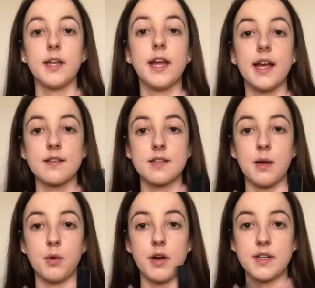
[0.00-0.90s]
Next, I'm
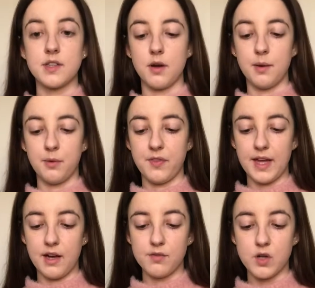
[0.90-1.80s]
going to go in with the
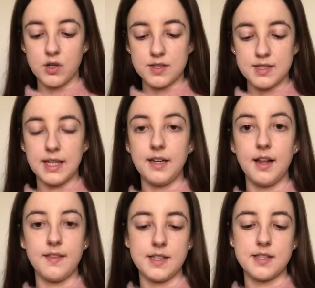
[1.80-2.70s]
e.l.f. concealer.
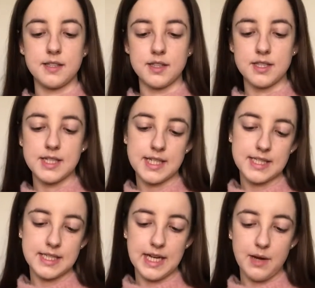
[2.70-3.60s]
This is the
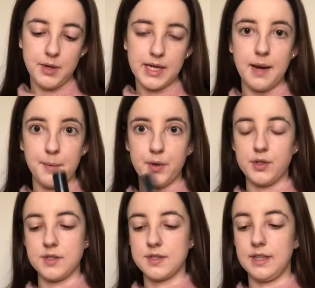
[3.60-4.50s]
16-hour camo
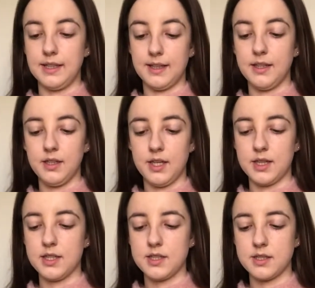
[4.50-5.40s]
concealer, and
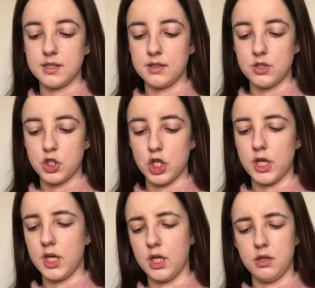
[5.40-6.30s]
this is in the
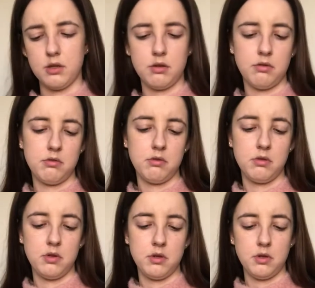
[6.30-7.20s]
shade
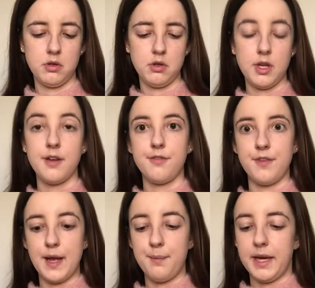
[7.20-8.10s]

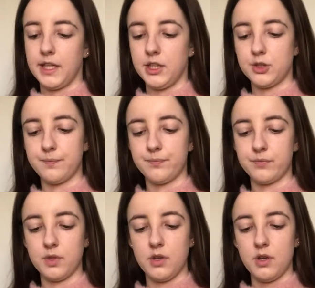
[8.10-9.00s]
Fair Beige.
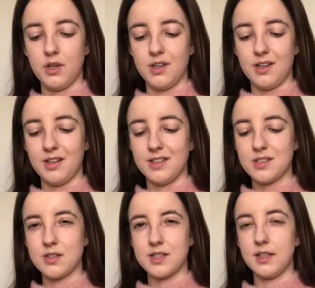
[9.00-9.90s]
Now this
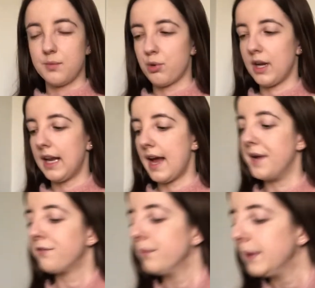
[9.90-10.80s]
concealer is pretty
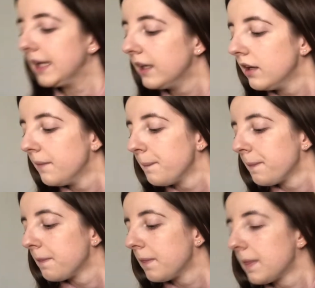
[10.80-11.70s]
light for me,
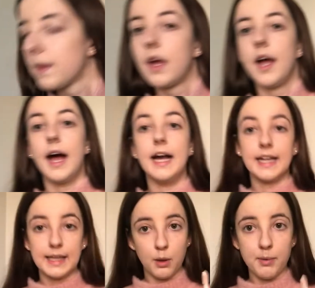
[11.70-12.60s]
and a
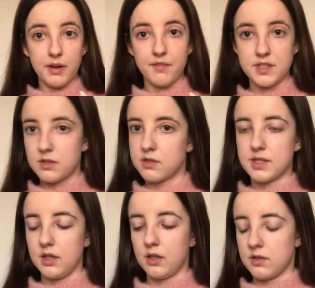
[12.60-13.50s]
little bit of this
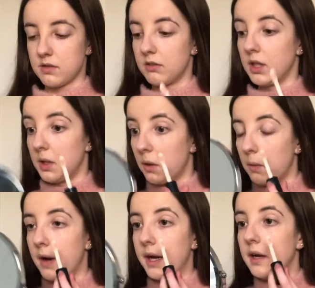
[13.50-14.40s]
concealer goes a really long
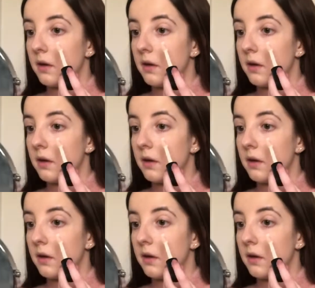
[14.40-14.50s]
way.